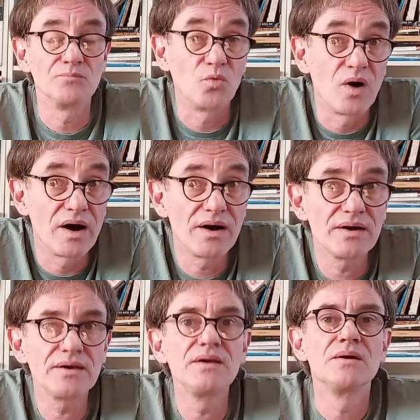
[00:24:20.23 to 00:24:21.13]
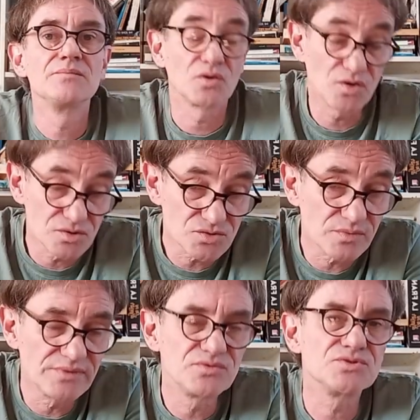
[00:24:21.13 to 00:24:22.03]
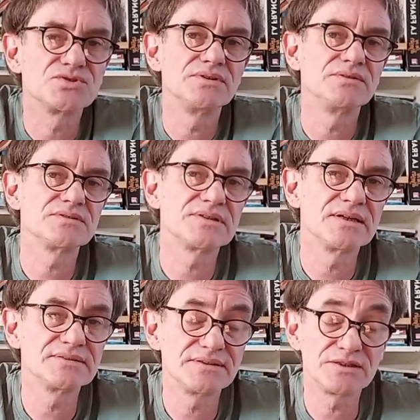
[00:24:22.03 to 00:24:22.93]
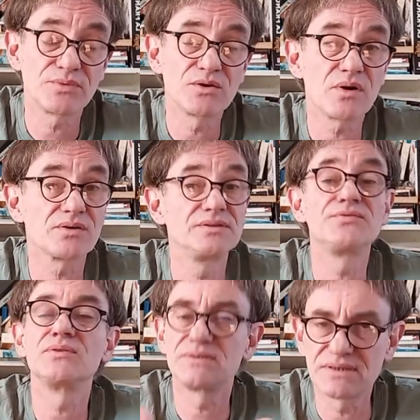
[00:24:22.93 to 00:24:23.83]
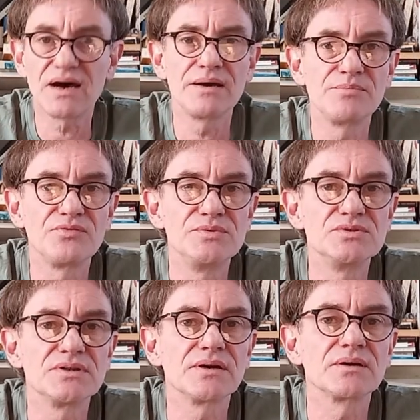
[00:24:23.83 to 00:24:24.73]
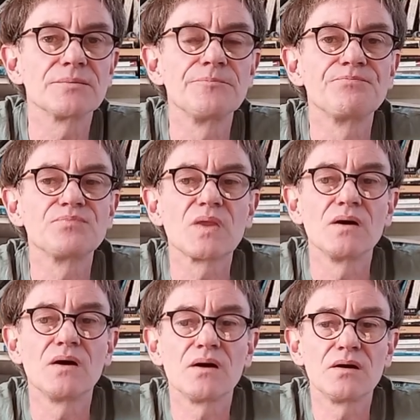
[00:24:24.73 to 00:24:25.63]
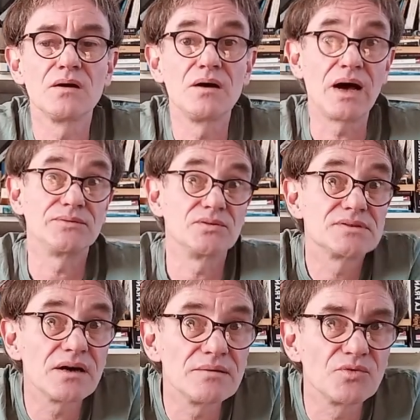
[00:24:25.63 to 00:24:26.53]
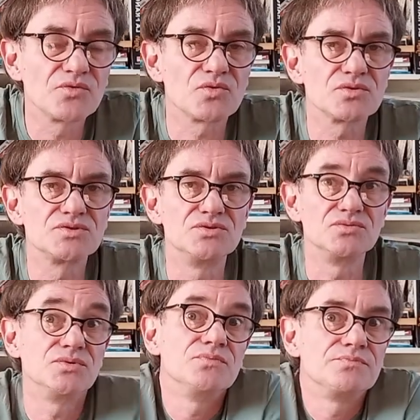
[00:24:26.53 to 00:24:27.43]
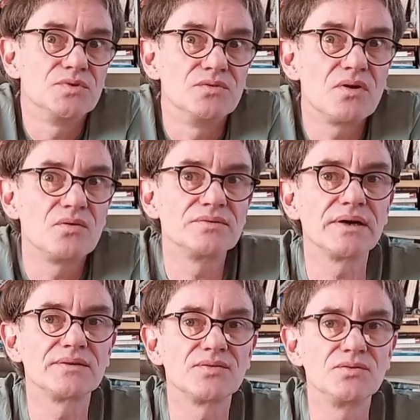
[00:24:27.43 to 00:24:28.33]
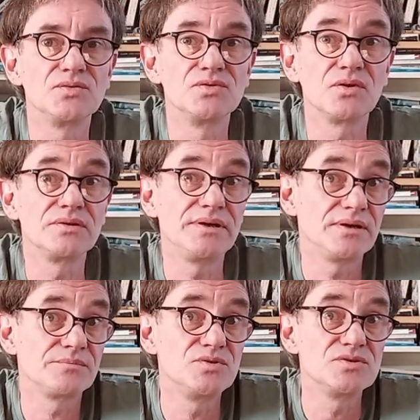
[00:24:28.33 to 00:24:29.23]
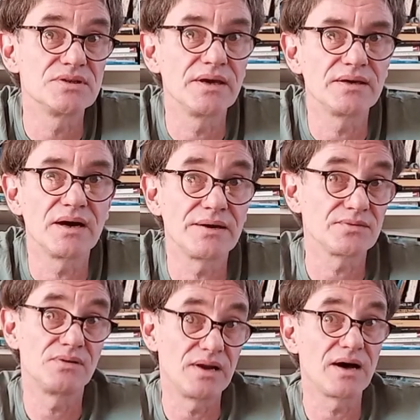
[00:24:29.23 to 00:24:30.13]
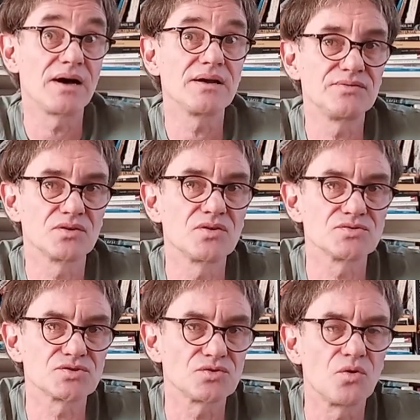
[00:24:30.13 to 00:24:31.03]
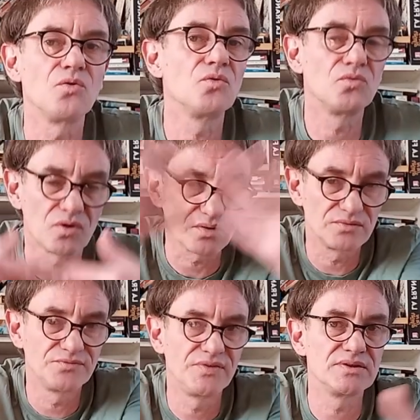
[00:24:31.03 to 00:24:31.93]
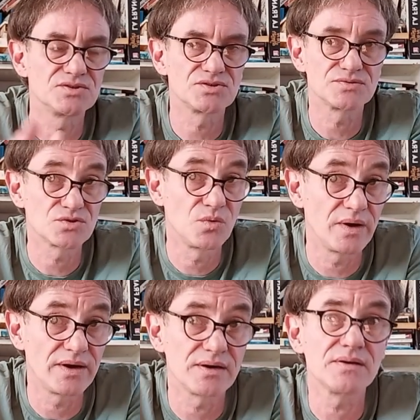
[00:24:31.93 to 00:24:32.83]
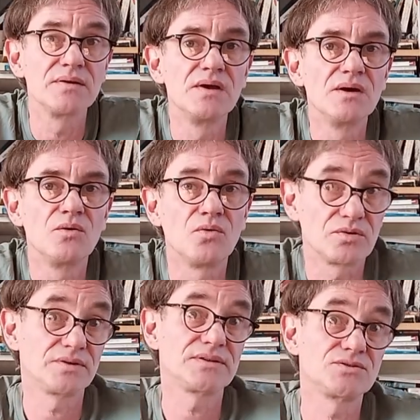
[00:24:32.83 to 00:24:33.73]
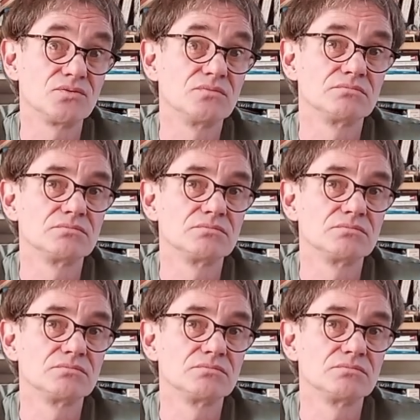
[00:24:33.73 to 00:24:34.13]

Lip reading: Why? A cultural revolution in the sense that it required a different type of music. At the time, of course, you know that you could only hear music either live, the concert hall, or on a village square, or not at all.